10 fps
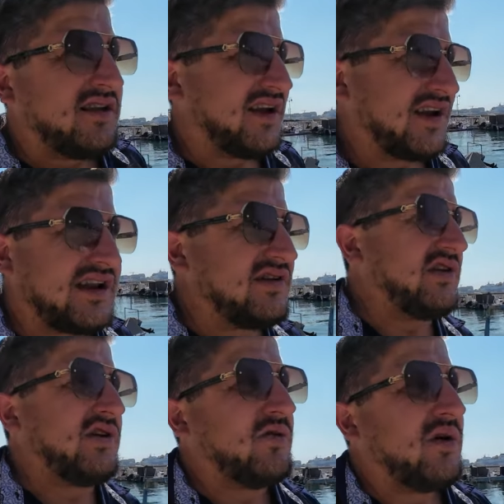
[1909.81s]
Like, I don't
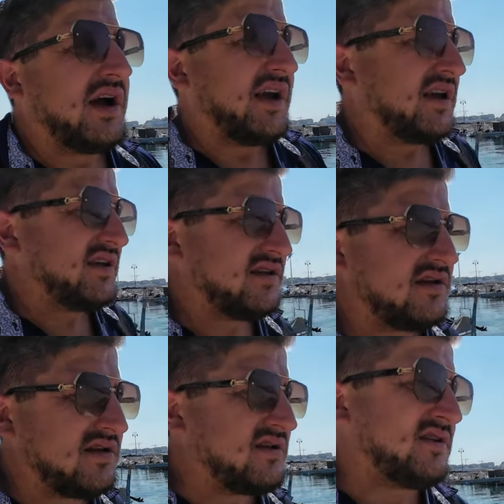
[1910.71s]
know why.
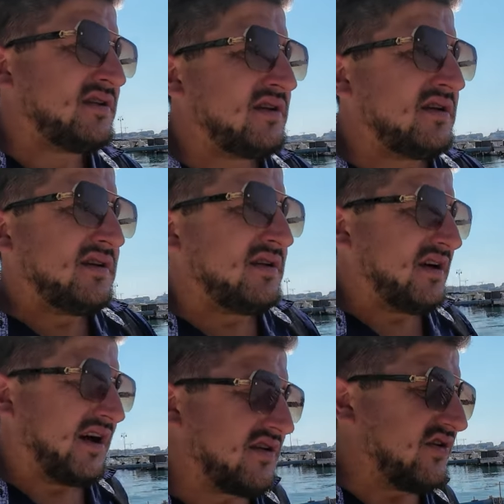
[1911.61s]

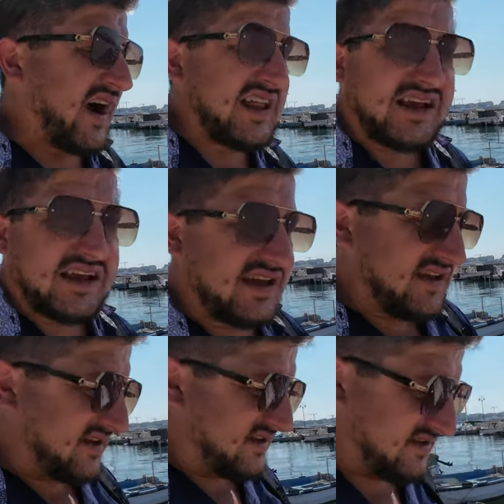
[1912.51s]
I don't know. I like
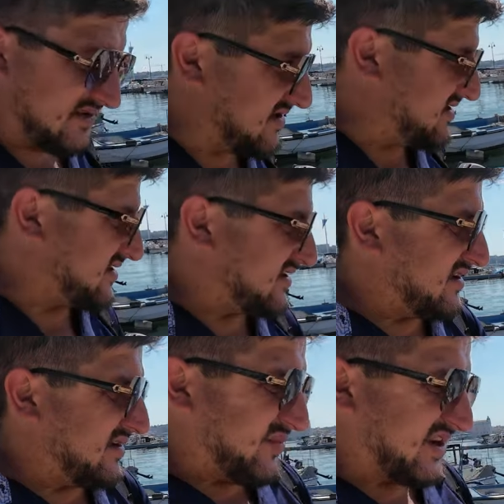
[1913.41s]
it.
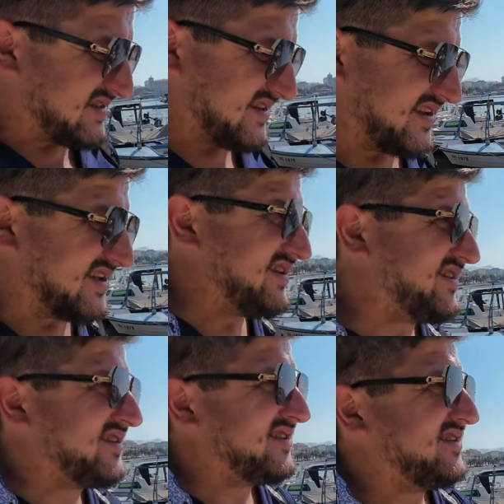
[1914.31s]
But it's like,
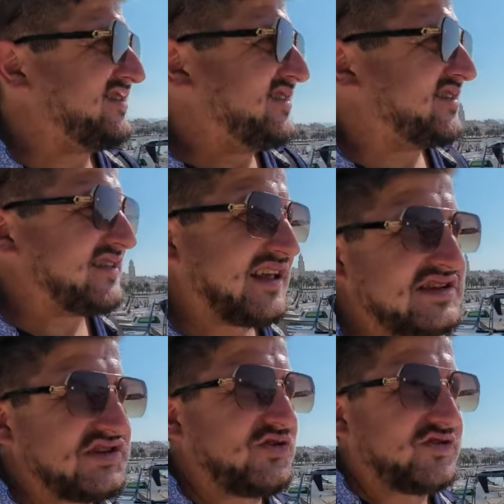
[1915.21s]

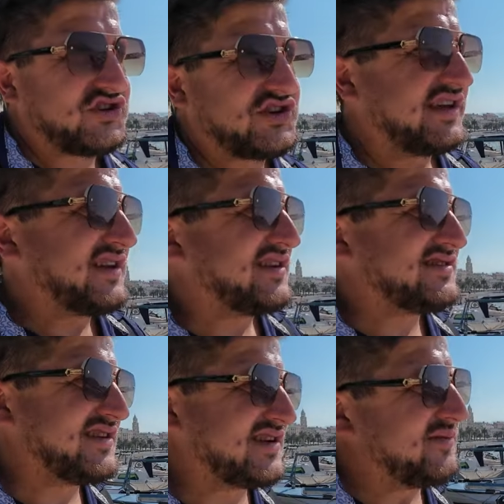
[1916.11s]
that's your whole shtick.
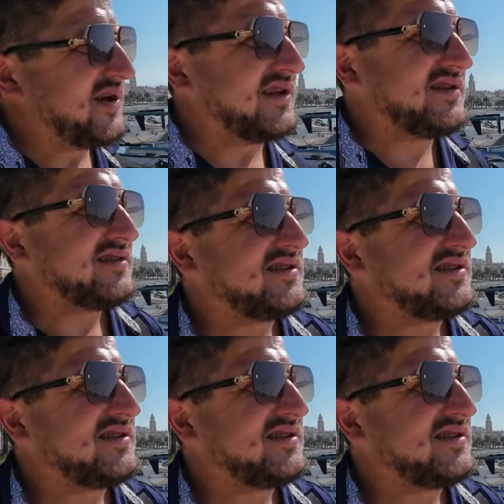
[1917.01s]
It's like, come on.